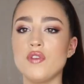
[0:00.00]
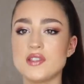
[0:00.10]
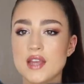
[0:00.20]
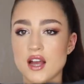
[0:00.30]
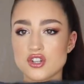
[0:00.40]

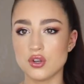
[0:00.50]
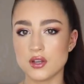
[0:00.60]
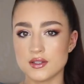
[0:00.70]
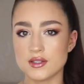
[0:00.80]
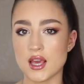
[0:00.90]
Obviously, as you
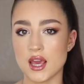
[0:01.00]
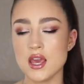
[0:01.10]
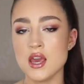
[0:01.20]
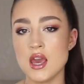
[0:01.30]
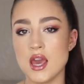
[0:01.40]
can
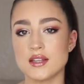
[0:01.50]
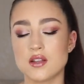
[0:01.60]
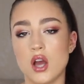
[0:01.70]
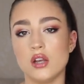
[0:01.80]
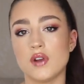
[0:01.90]
see, it's
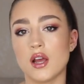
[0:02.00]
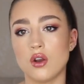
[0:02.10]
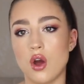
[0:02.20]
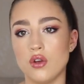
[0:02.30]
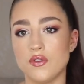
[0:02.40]
kind of like
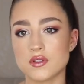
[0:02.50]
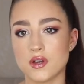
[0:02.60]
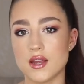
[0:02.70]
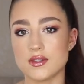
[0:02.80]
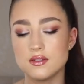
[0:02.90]
an
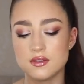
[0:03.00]
oversized